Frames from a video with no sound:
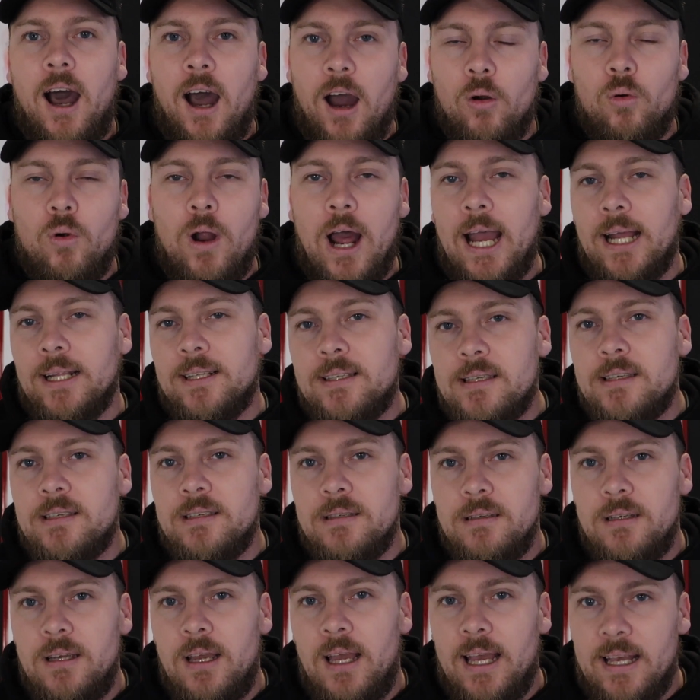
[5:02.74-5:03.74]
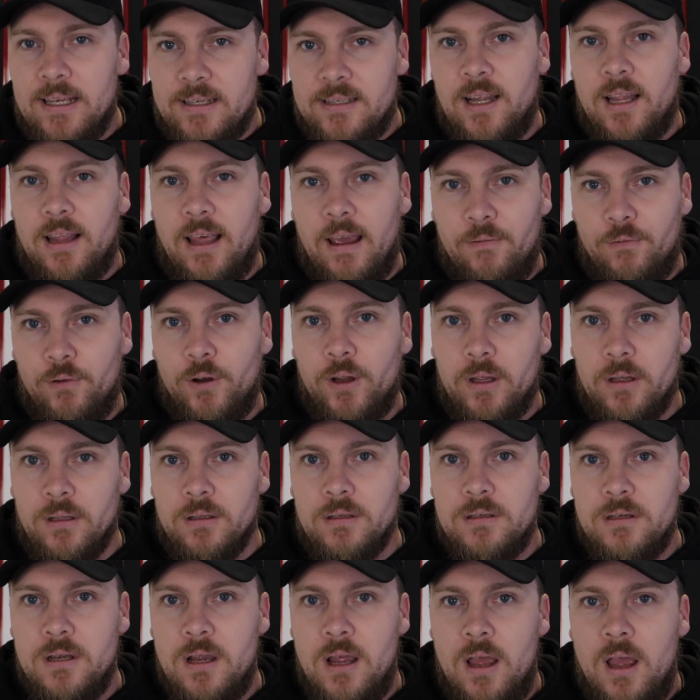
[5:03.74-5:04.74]
our rights as South
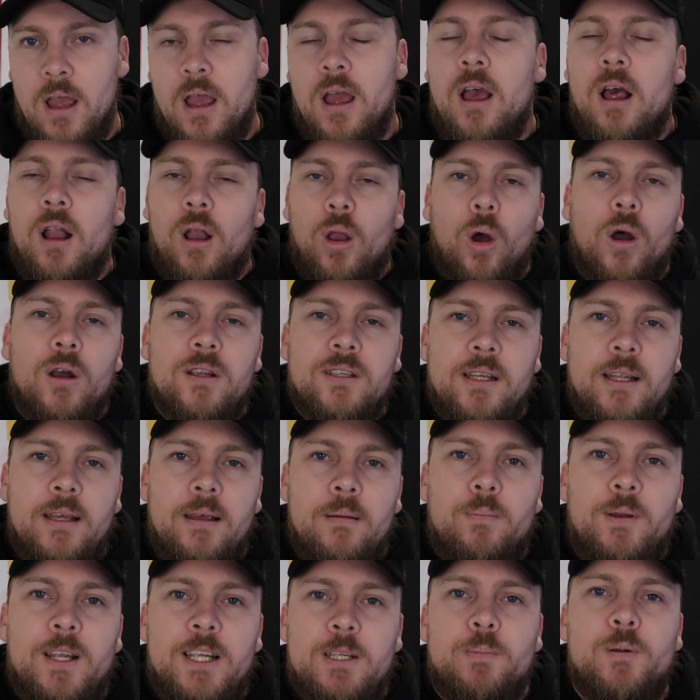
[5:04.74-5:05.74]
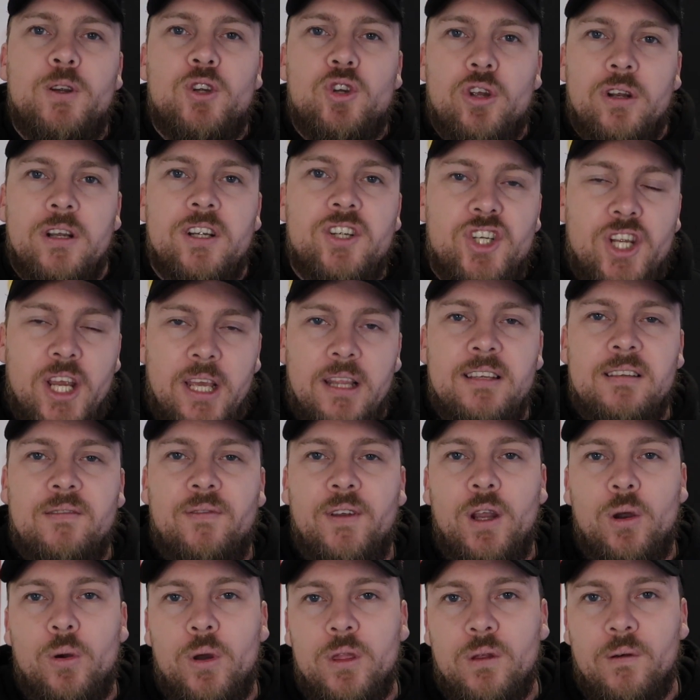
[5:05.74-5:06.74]
Africans Lastly, please be sure to share this
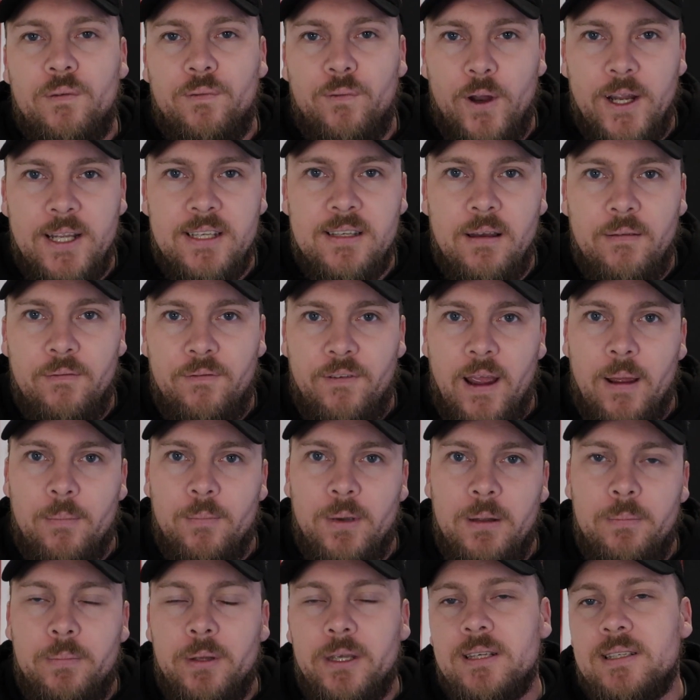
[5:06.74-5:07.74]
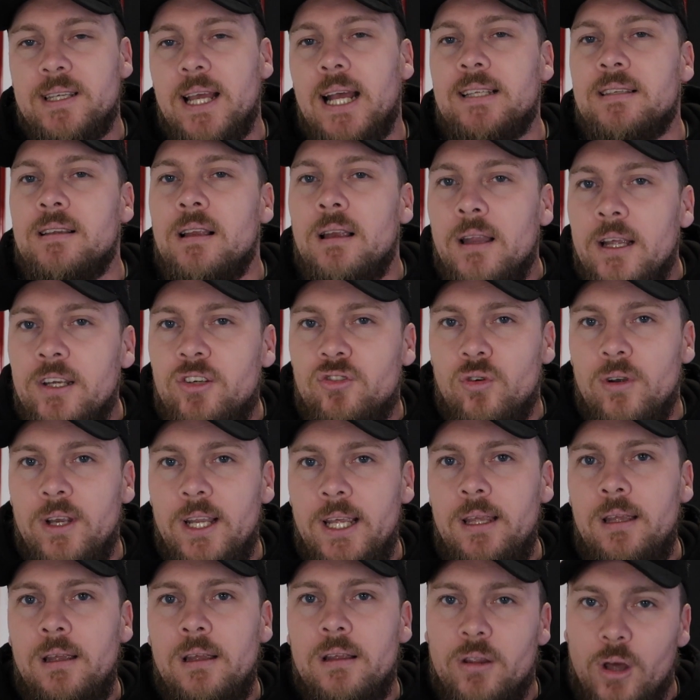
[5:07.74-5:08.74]
video with your friends and family because that's
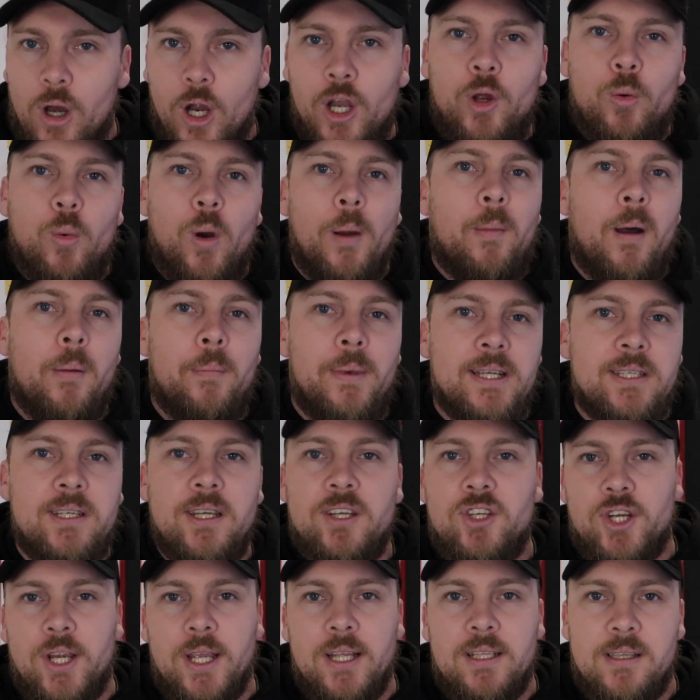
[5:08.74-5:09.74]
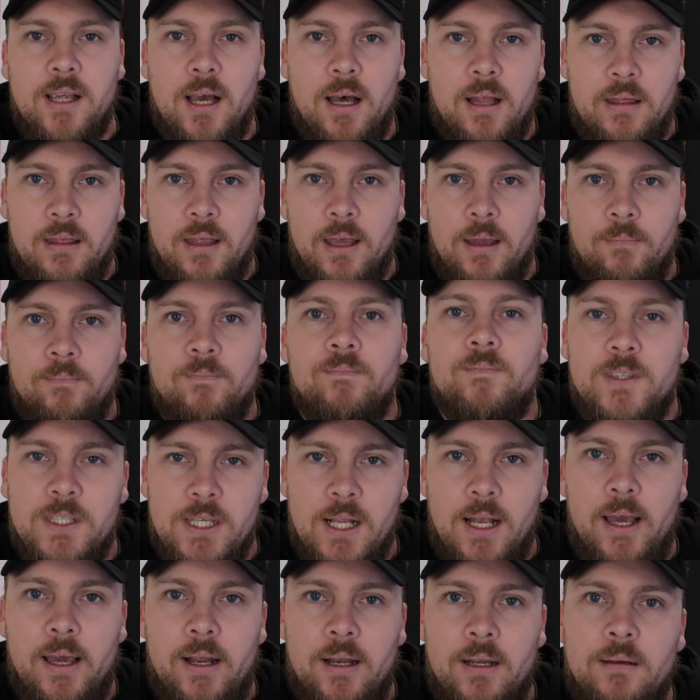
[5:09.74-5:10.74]
literally the only way my message gets out there.
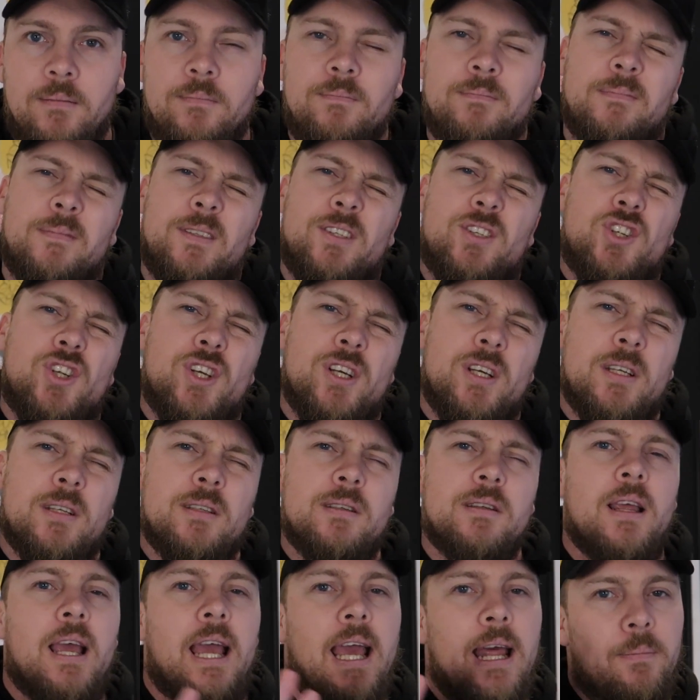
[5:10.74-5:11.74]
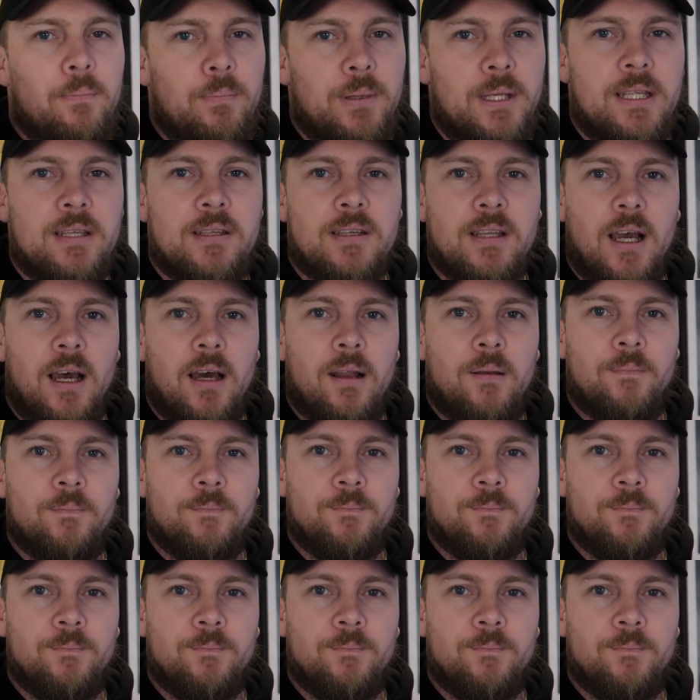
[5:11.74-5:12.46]
Till later, cheers and peace out.